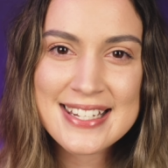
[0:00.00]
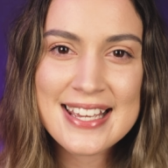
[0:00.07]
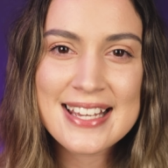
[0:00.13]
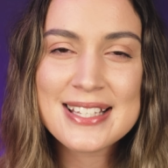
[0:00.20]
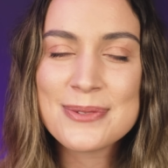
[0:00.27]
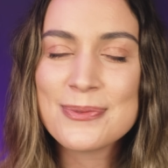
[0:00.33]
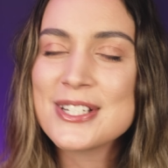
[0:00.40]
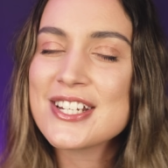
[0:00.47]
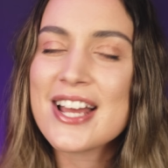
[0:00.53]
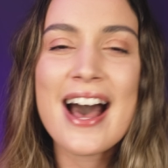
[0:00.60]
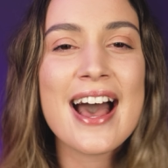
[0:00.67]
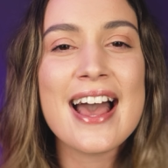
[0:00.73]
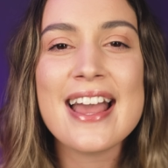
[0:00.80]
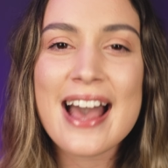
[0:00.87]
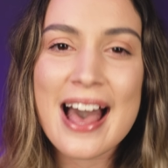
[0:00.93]
takes, which
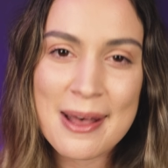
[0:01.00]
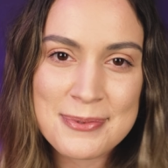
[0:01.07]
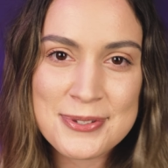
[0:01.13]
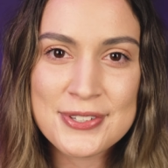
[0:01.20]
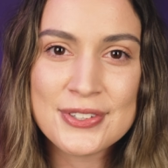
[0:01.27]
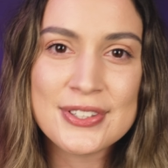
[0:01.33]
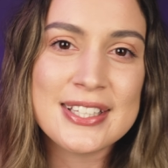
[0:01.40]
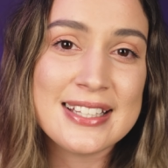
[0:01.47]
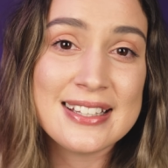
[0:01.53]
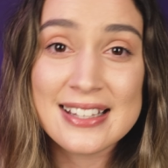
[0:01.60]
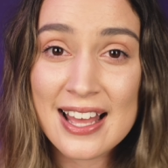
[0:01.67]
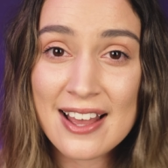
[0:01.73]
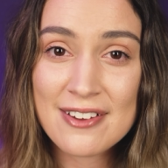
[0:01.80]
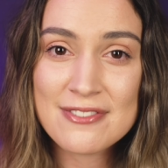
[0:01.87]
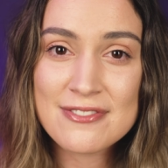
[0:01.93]
I absolutely
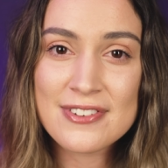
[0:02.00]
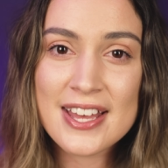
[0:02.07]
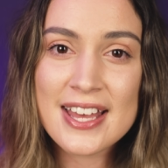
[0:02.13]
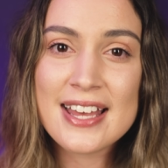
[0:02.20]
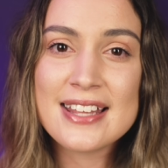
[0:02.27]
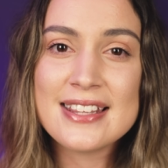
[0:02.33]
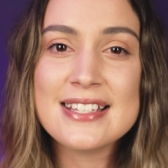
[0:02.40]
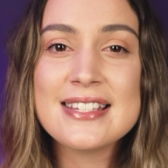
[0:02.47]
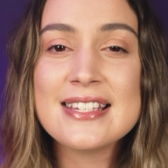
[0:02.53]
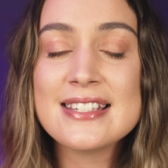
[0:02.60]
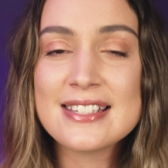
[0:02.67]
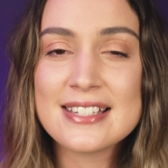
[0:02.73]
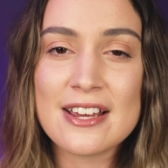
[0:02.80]
love. This is